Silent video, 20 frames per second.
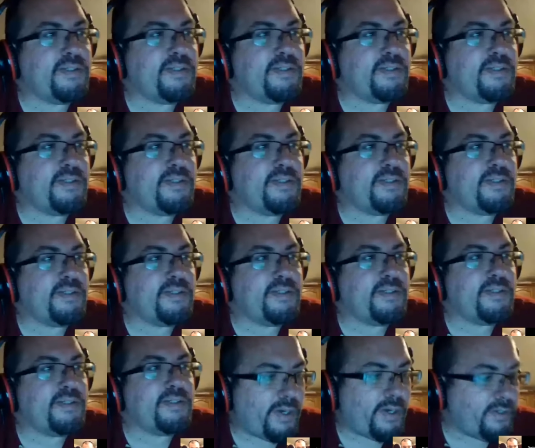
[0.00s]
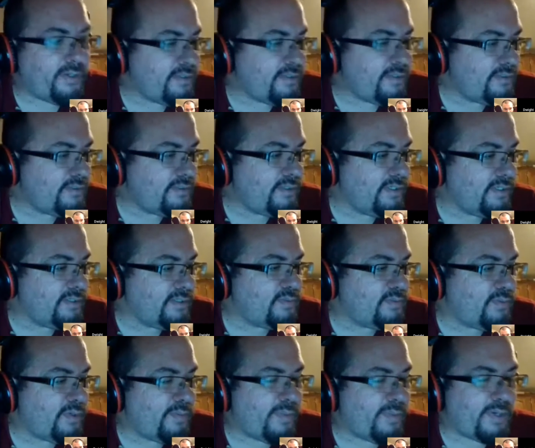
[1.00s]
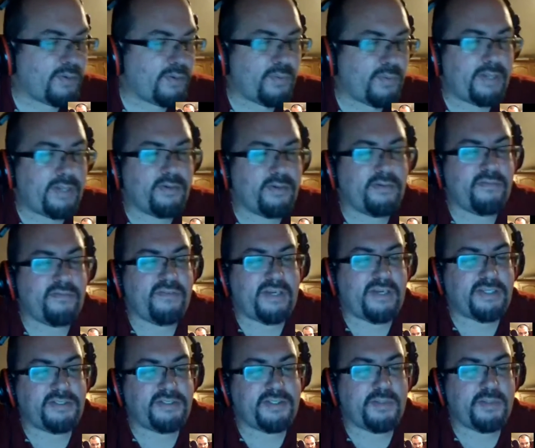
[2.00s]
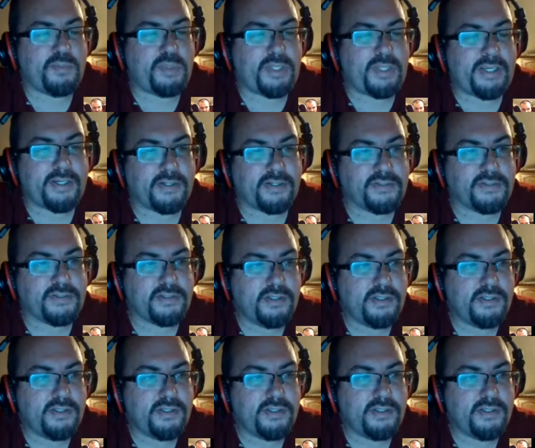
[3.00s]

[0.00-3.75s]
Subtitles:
But the more I thought about it, it was what a better way to invest in players